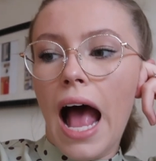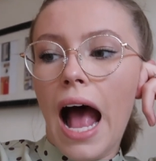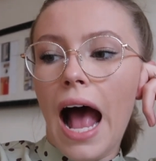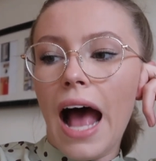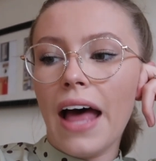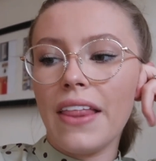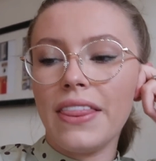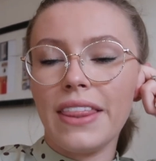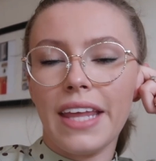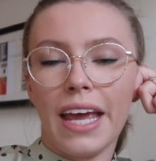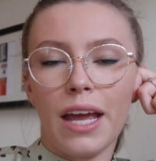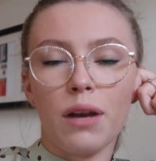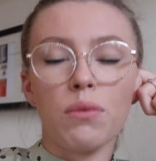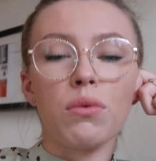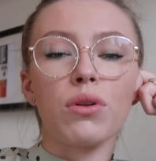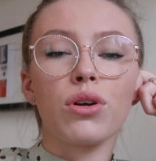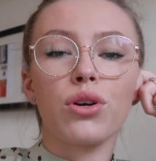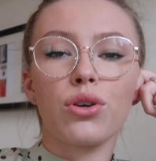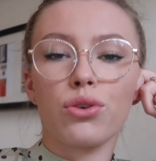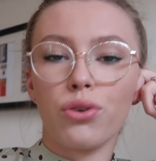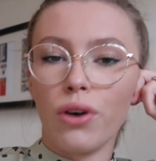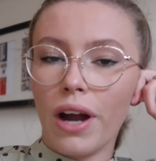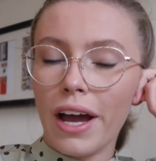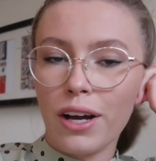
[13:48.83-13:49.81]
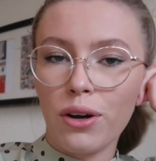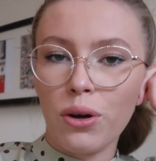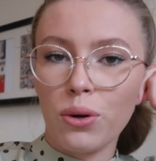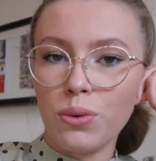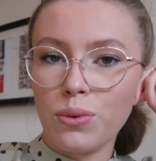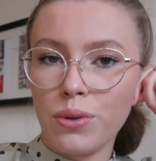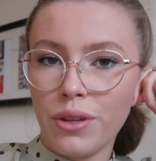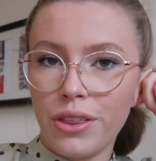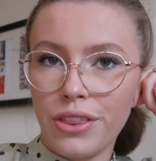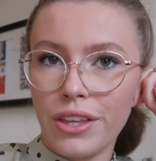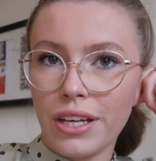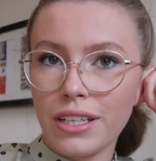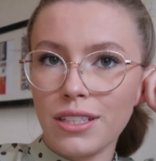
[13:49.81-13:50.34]
and then we'll crack on
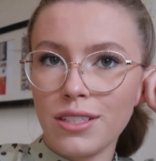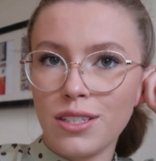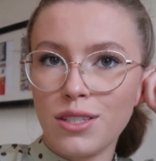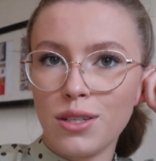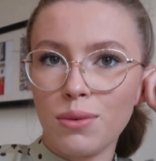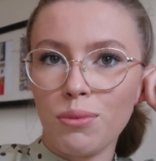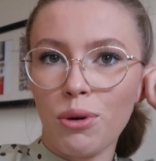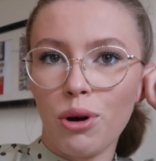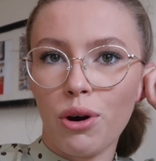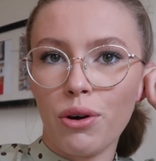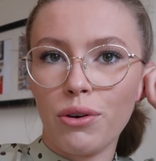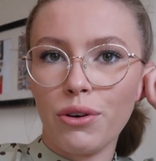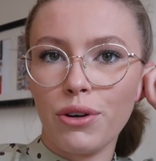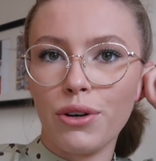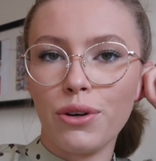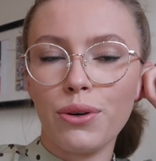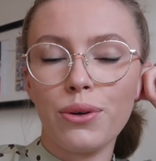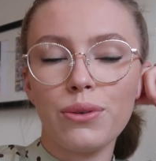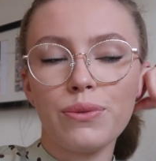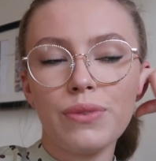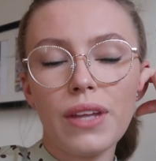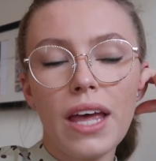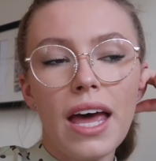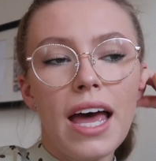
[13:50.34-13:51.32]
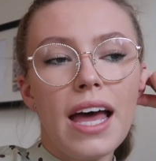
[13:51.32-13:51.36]
with things tomorrow.